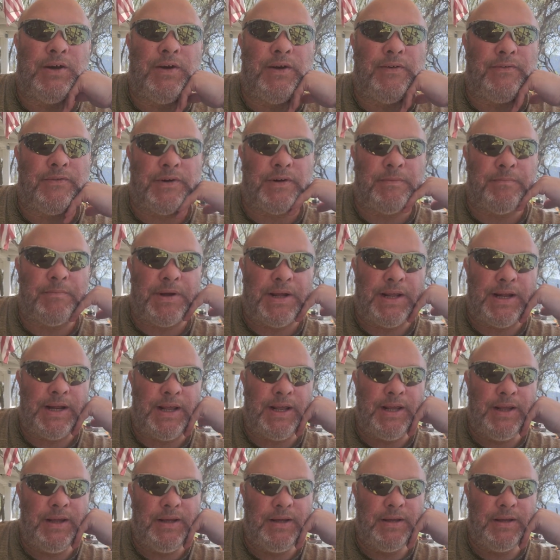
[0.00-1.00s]

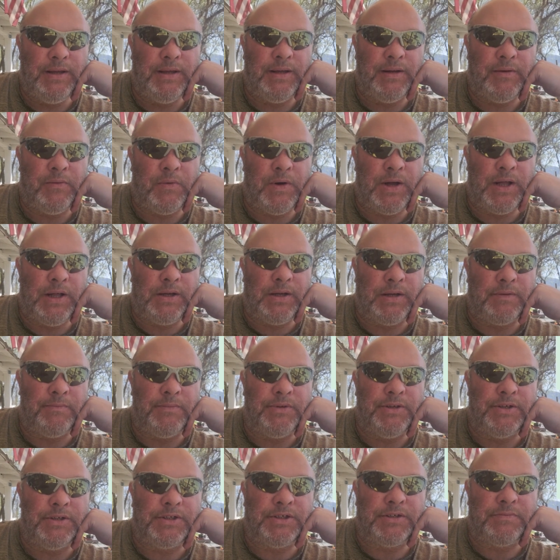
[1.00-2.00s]
everybody, and welcome
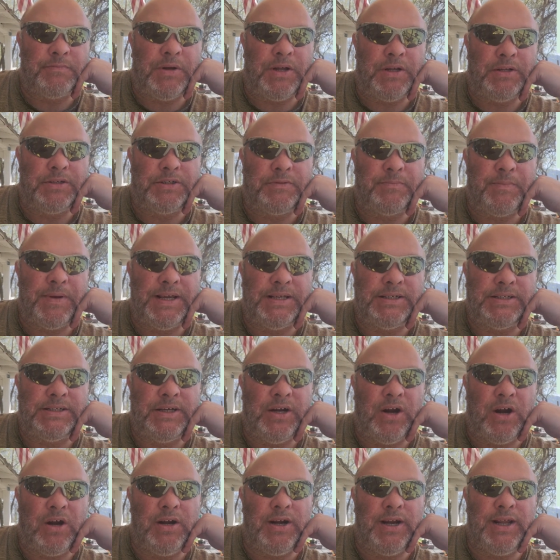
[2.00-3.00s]
to Small Space
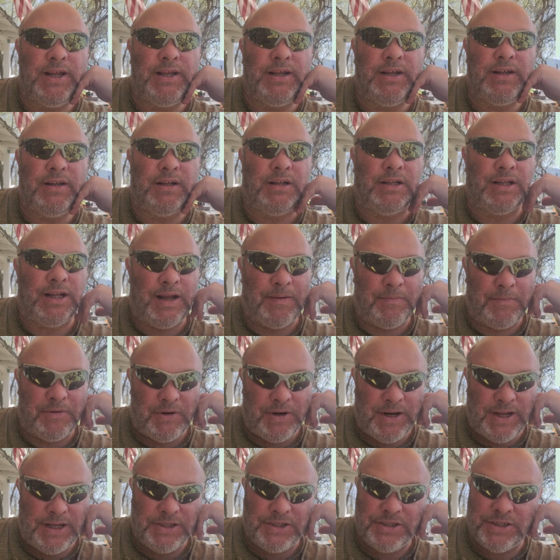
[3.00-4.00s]
Gardening
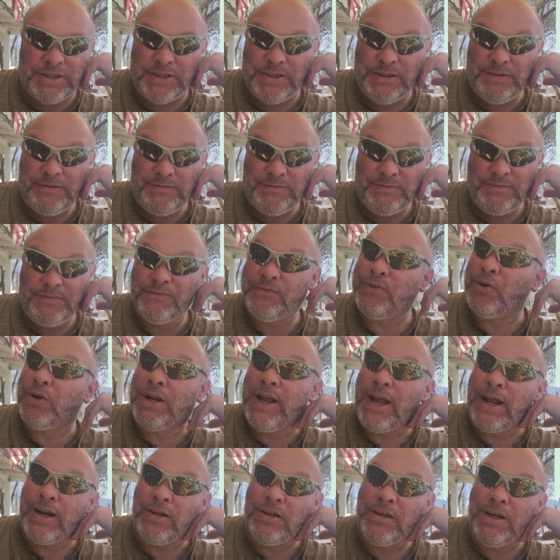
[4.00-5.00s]
Collaboration for
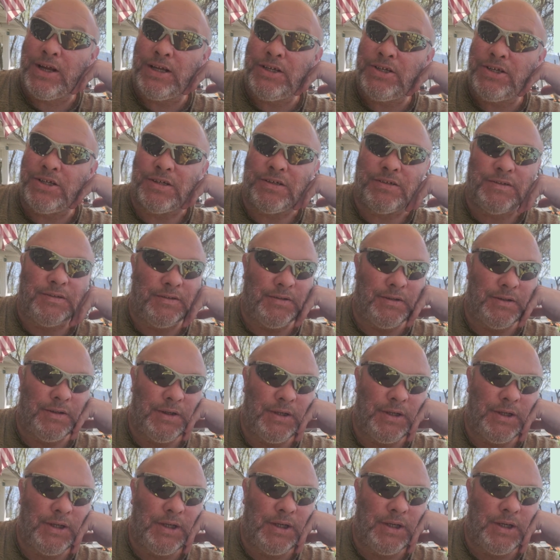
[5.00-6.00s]
Kettle Kitchen.
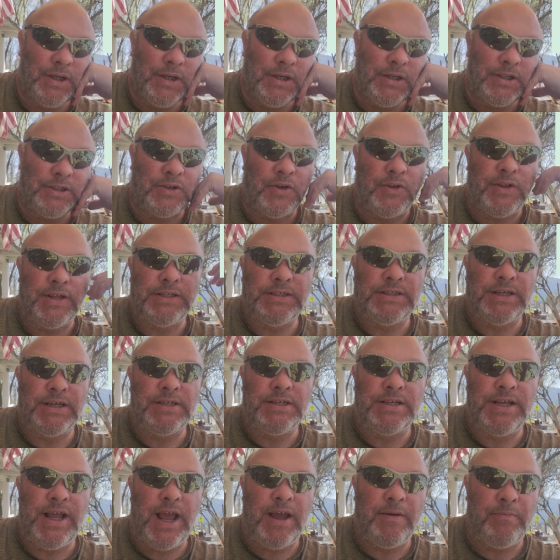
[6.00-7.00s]
So this
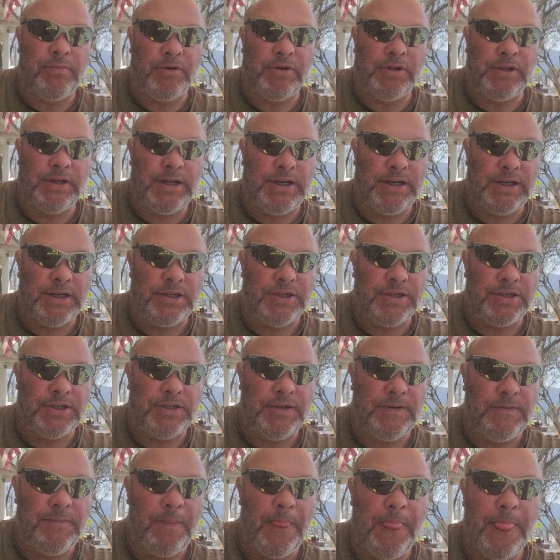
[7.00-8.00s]
is the April
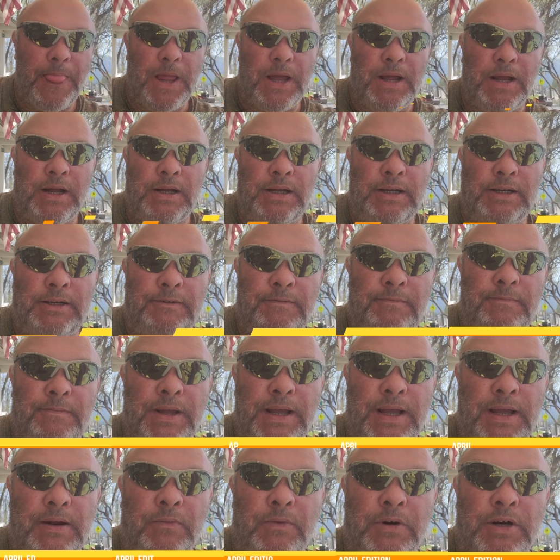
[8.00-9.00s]
edition,
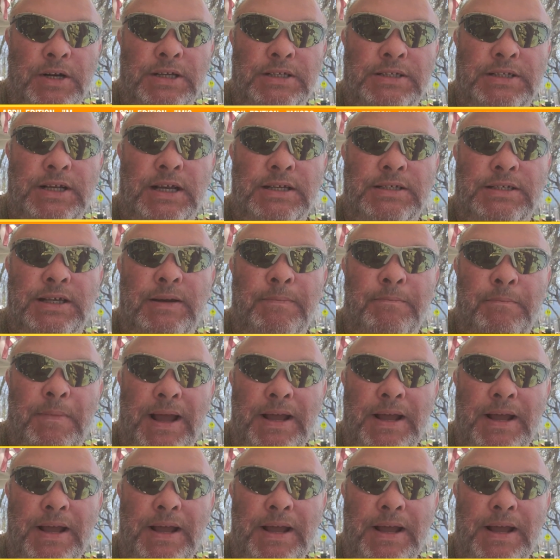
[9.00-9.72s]
and we're discussing